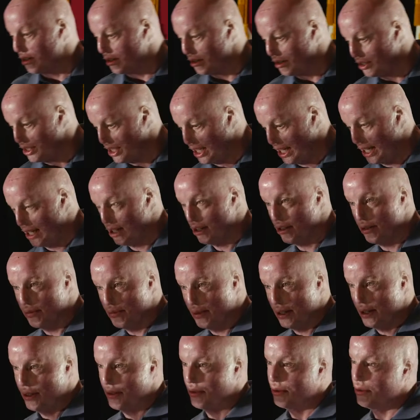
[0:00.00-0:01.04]
or seen or
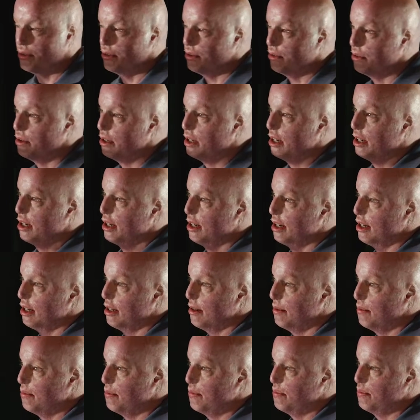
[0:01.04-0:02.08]
been through.
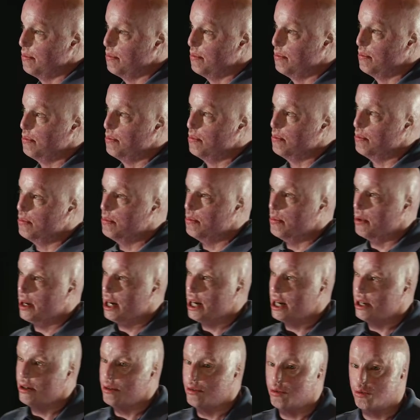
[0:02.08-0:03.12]

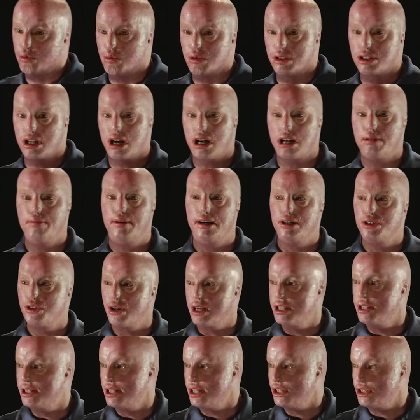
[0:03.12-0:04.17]
But we're talking about
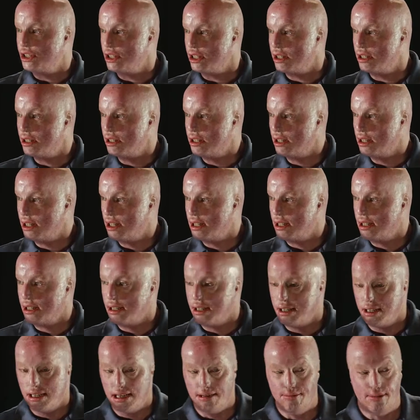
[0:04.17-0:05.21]
transition.
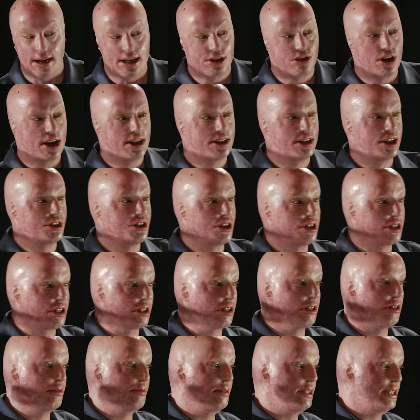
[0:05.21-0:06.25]
And my transition's a
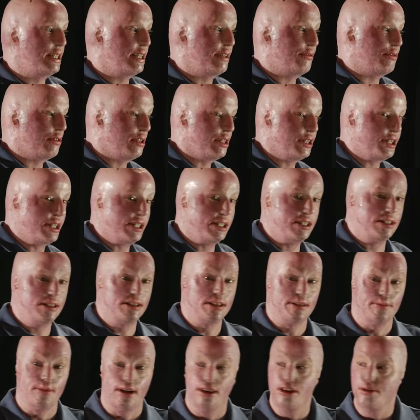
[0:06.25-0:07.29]
little bit different than
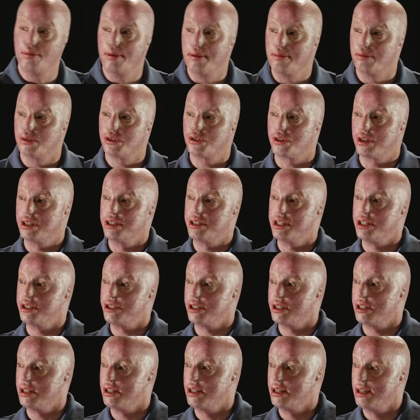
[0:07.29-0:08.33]
some other people's
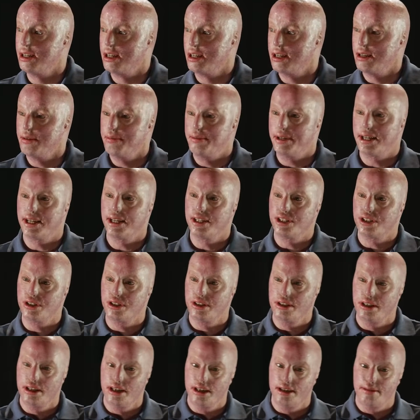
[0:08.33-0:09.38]
transition
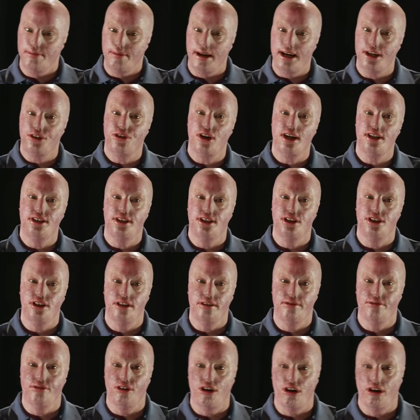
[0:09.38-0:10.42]
because my
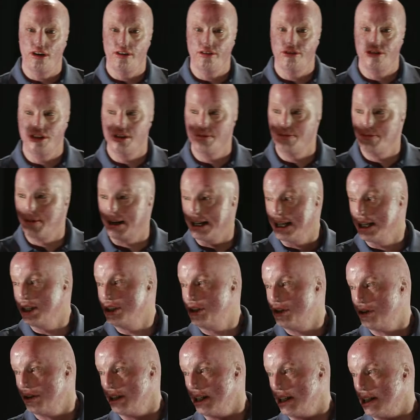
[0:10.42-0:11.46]
transition involved my
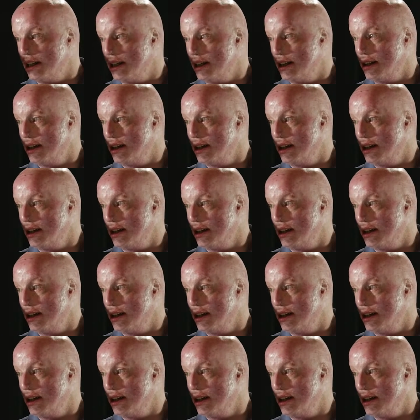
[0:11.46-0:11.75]
injury.